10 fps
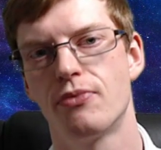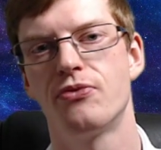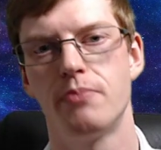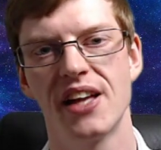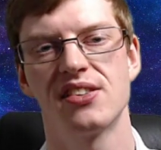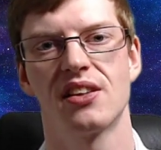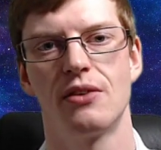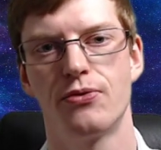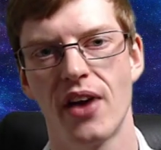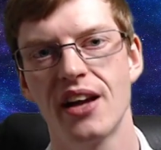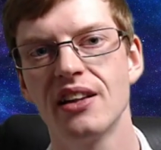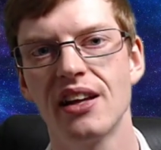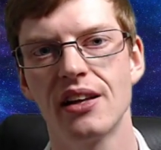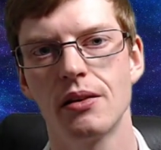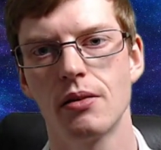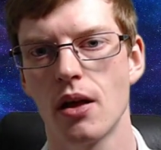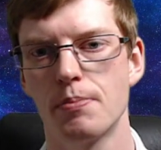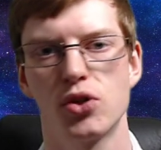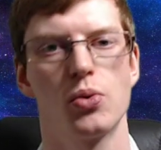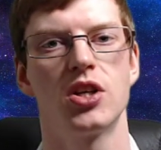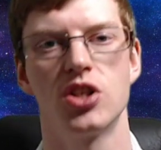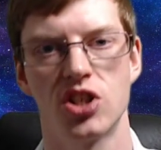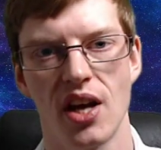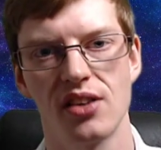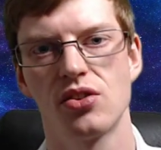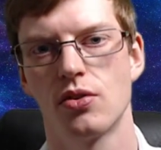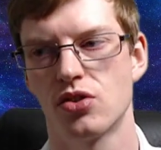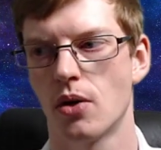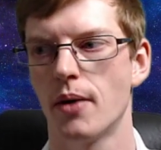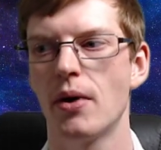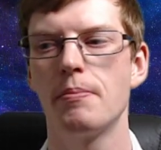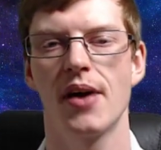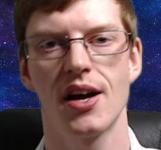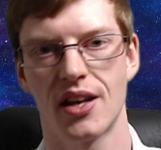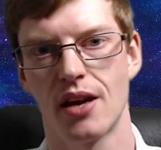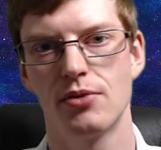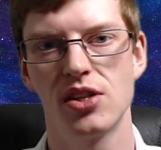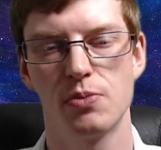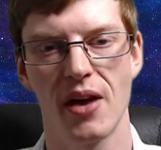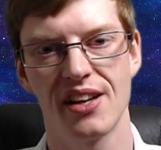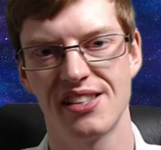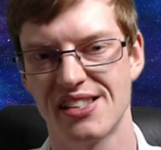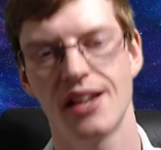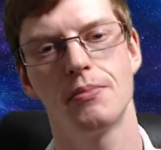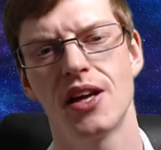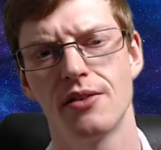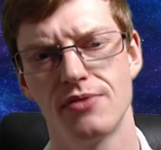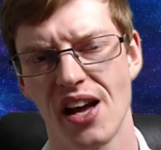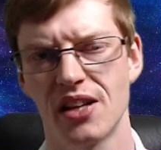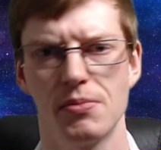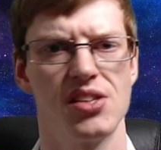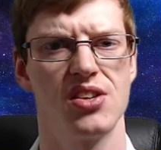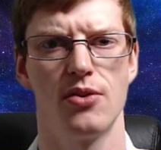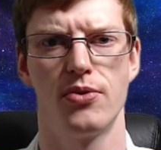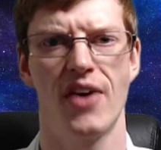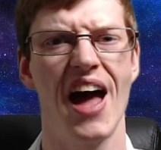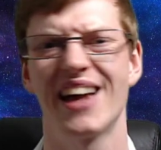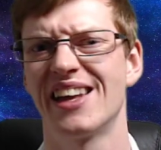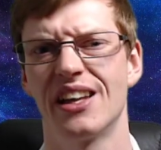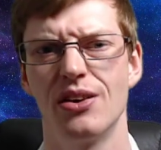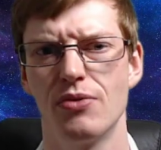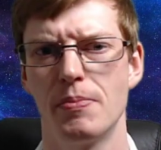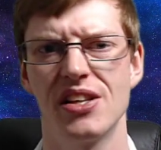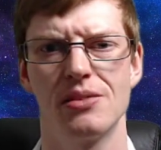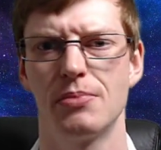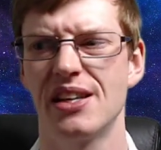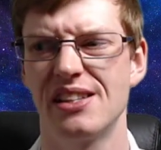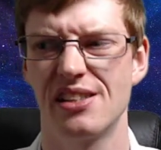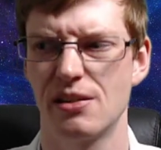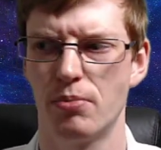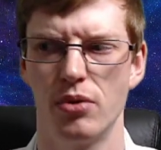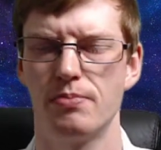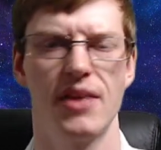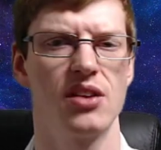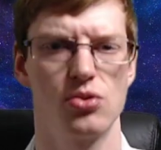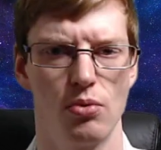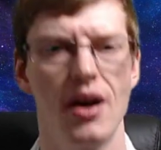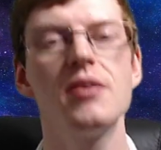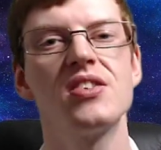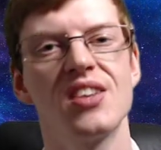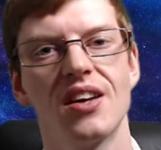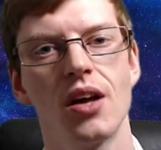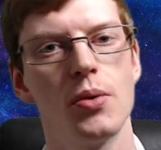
basically failing persuasion checks, so I went back and I respec'd it. I may have knackered myself with hacking and other bits and pieces, but that's alright because I can go